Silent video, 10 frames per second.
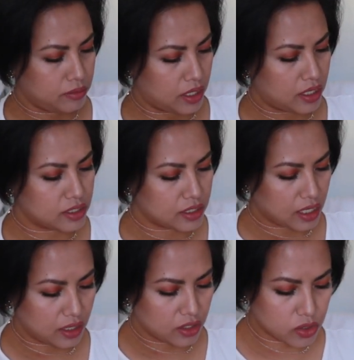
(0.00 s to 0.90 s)

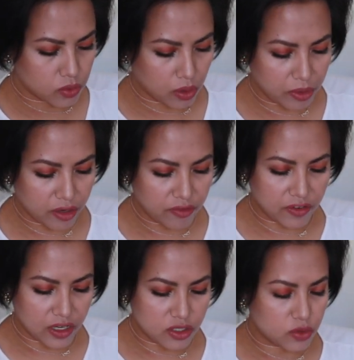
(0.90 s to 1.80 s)
Inside there's rubbing,
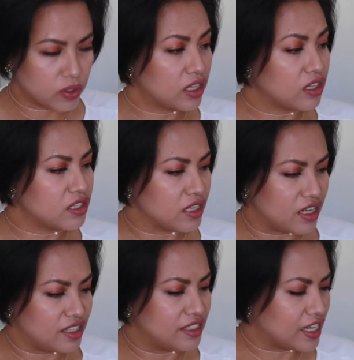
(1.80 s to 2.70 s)
fuzz, wrinkles,
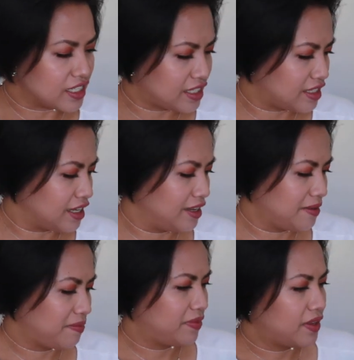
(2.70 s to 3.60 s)
and dust.
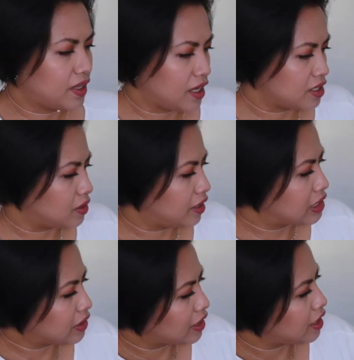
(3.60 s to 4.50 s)
Okay, so
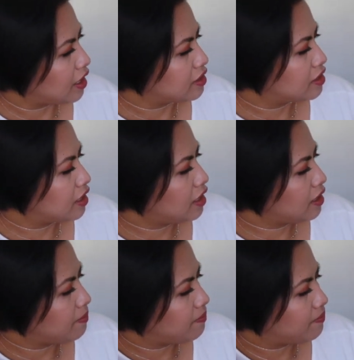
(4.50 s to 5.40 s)
let's look at the inside.